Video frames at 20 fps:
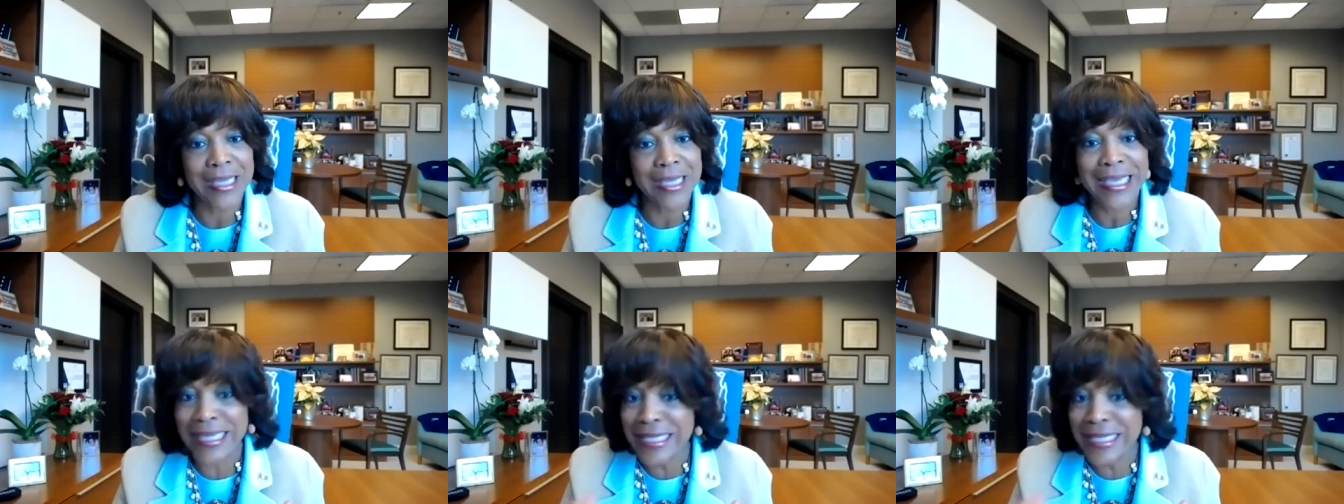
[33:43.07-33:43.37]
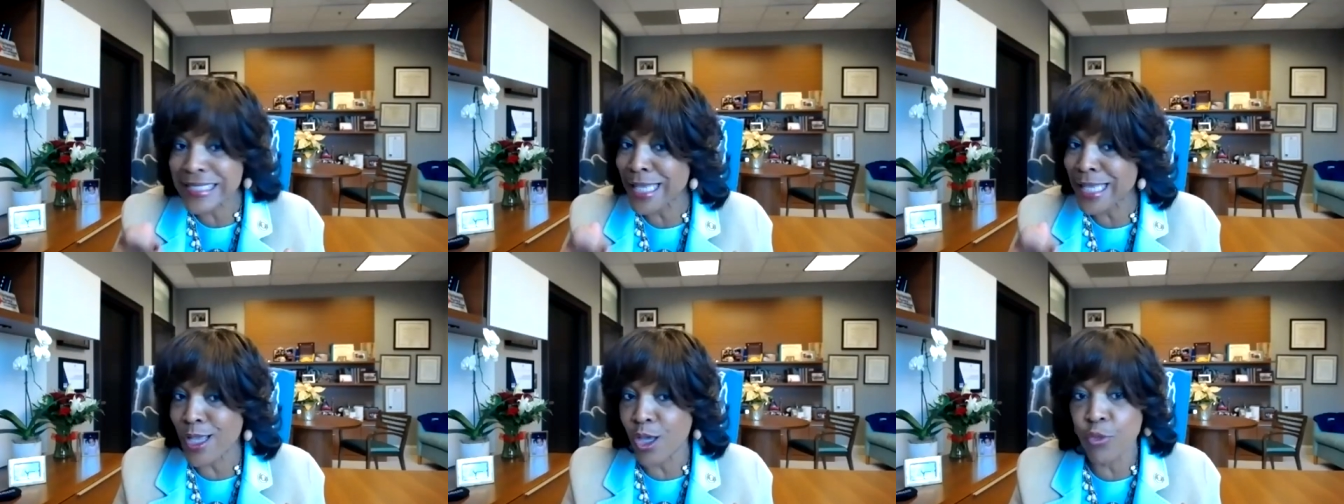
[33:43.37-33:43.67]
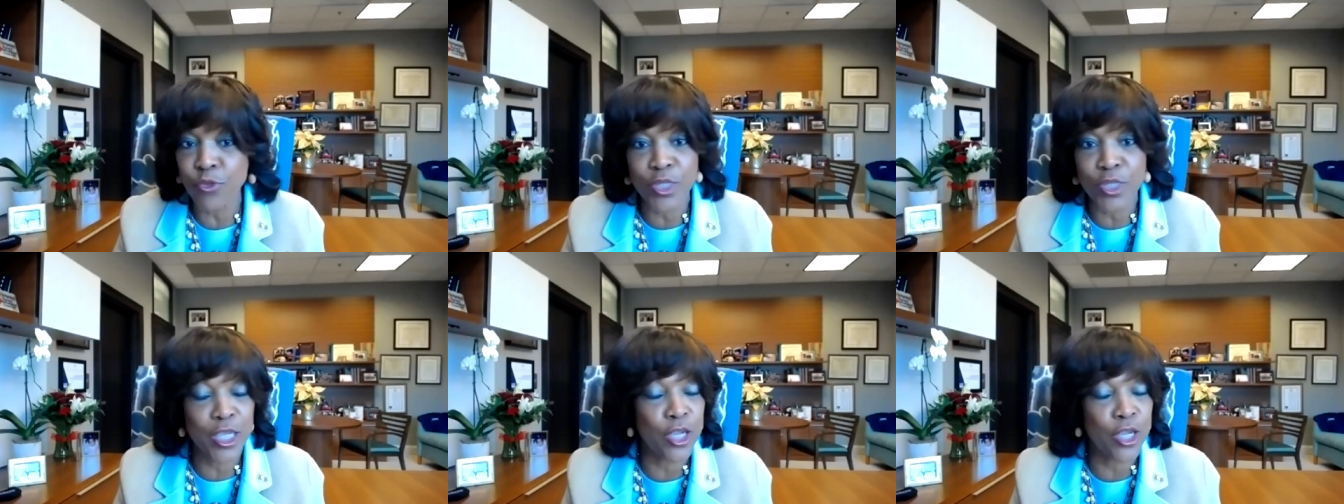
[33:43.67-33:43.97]
it's
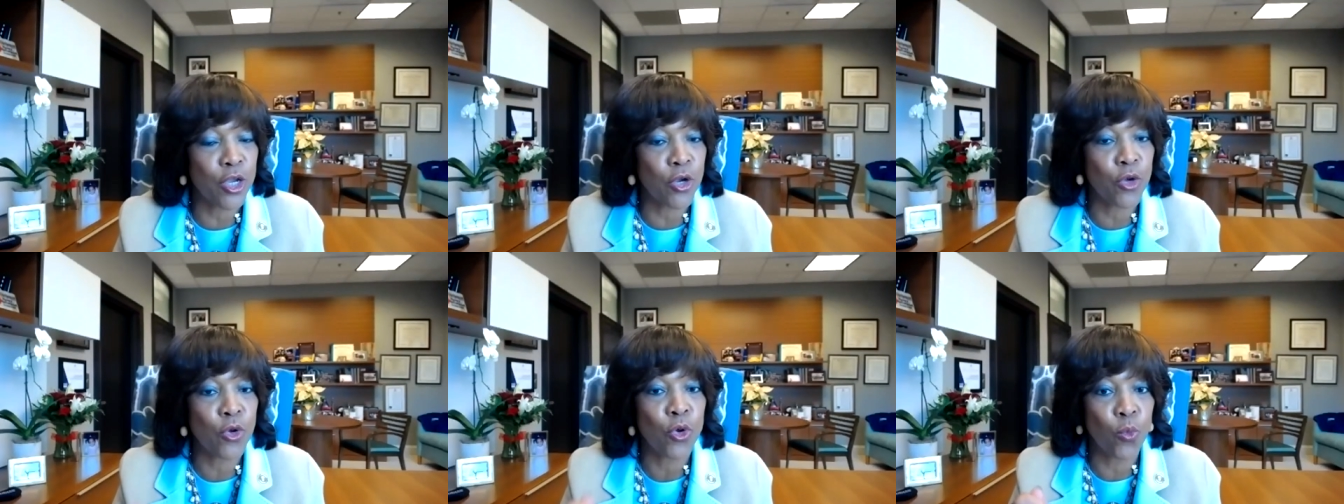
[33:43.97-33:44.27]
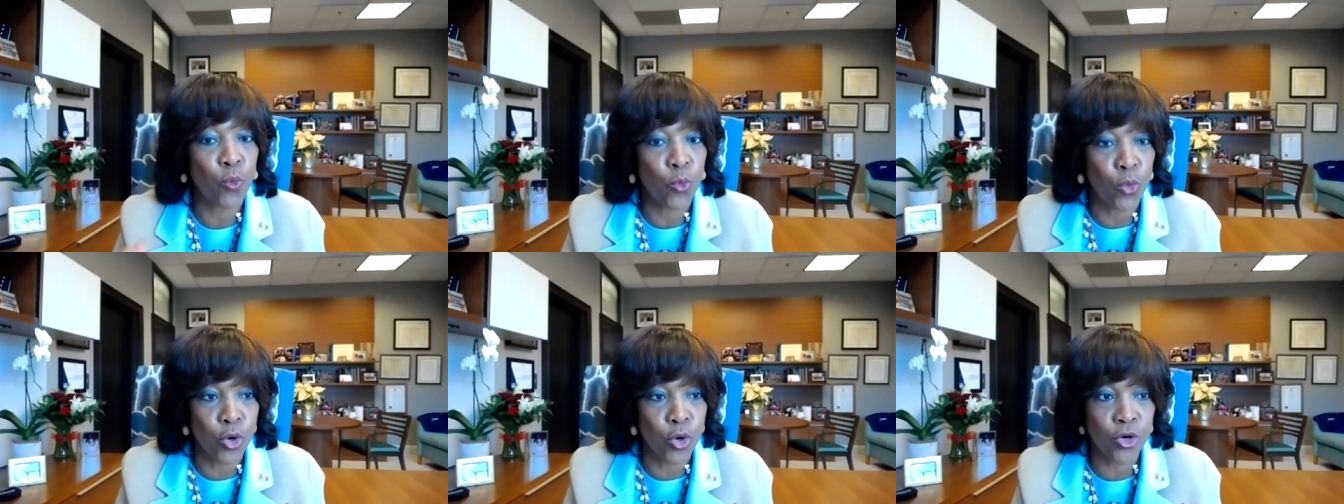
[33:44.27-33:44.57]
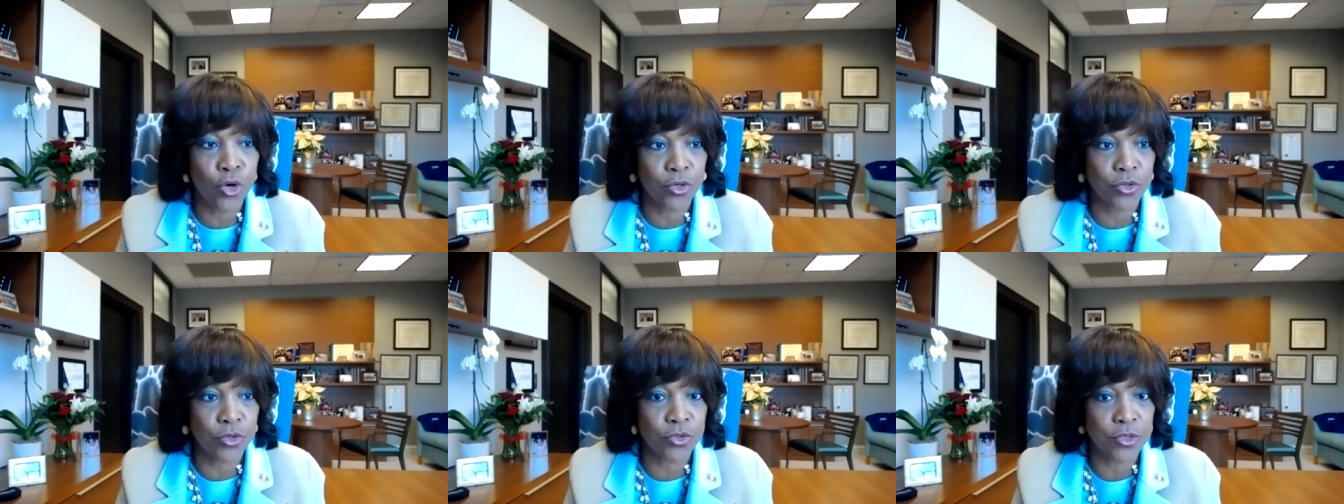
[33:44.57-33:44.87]
healthcare
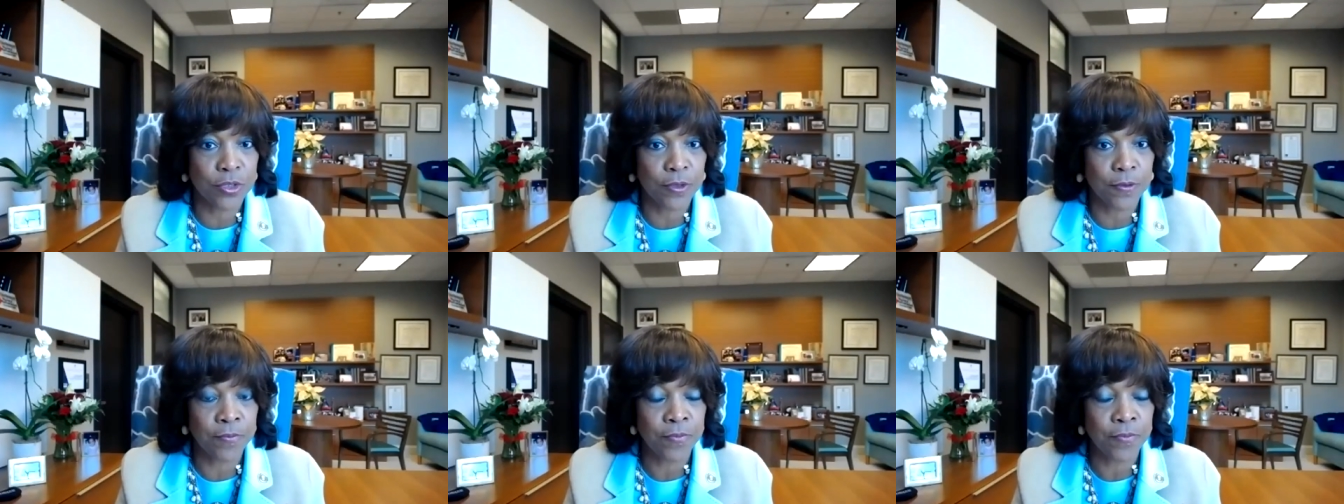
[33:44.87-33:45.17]
workers.